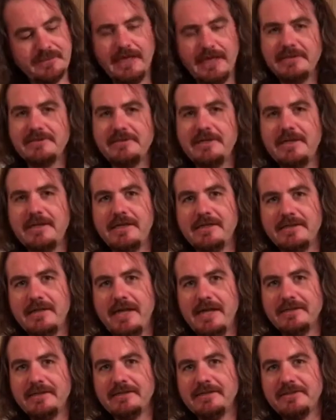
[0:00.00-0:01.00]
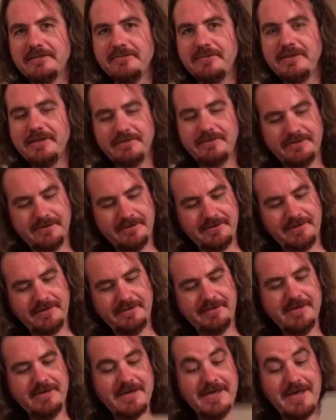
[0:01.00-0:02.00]
I say that a lot in this video, don't
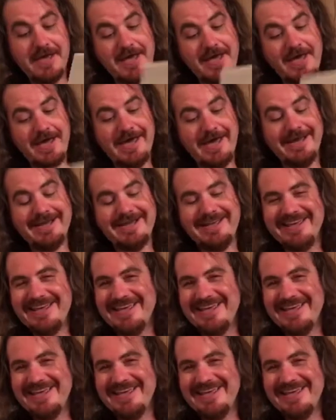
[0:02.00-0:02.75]
I? And